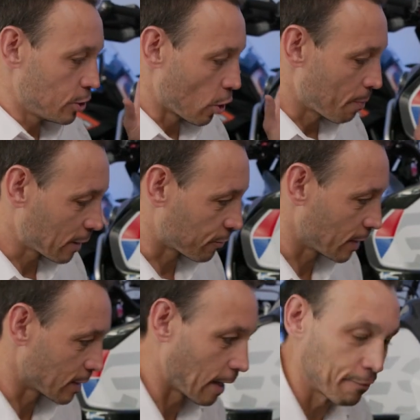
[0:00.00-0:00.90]

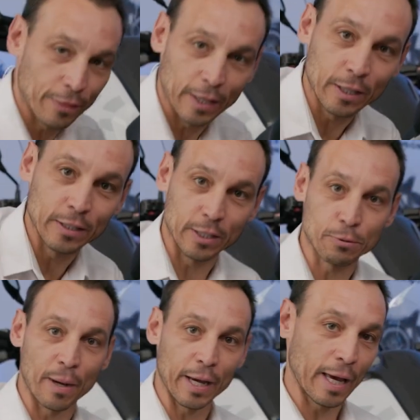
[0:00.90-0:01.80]
geometrics and everything this
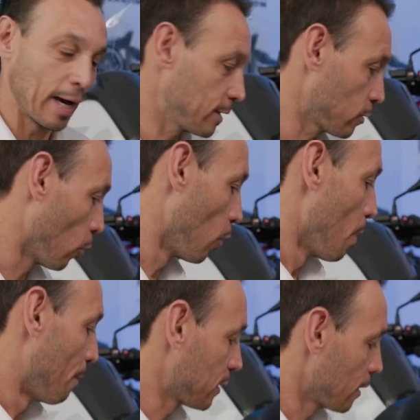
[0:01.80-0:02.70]
bike has. So,
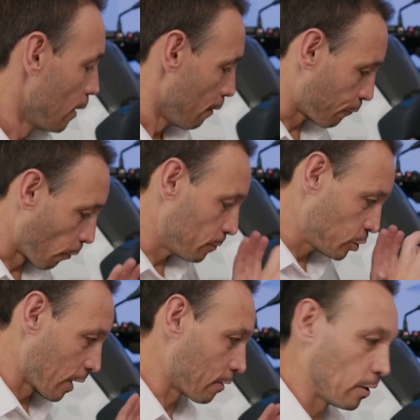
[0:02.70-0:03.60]
but from
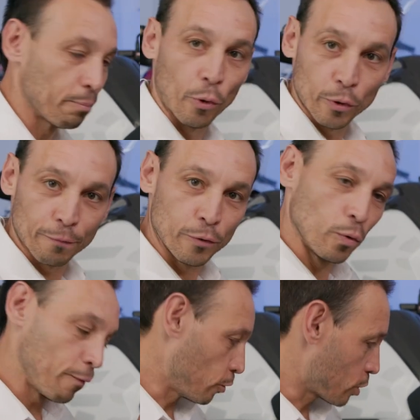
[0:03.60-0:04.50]
general point of
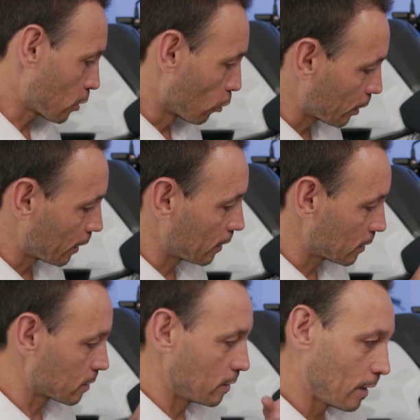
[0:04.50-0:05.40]
view, if you just look at it,
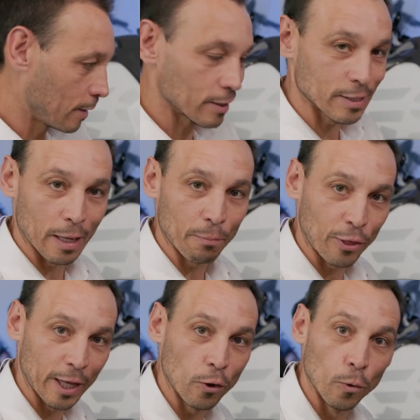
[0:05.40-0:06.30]
it's nearly the same
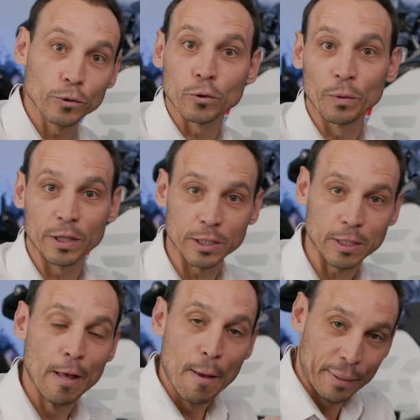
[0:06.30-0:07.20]
thing. Also with
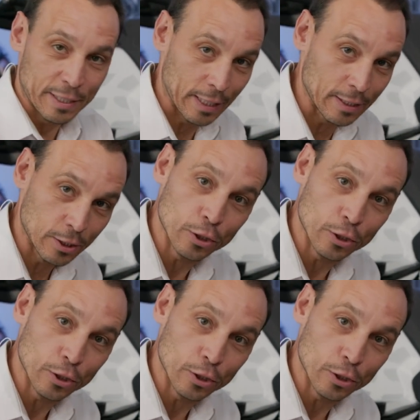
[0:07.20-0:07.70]
this patented